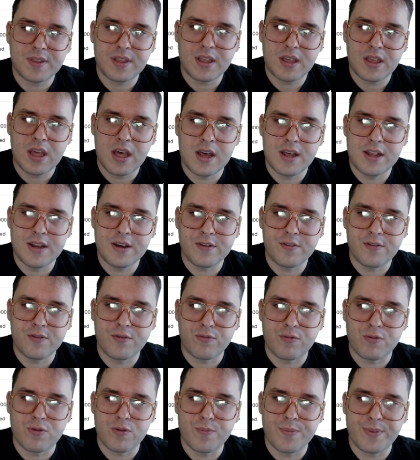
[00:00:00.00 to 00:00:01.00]

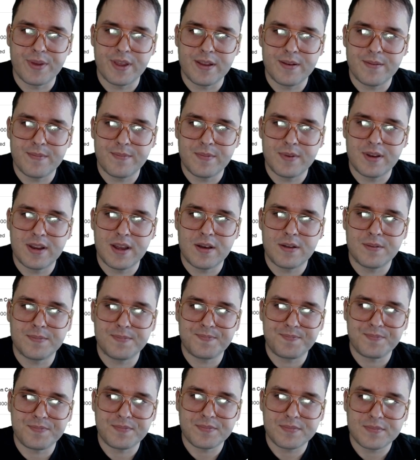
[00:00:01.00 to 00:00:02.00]
ungroup it. Now,
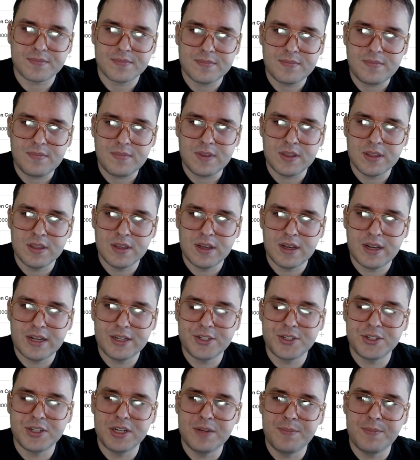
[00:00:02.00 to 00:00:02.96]
I should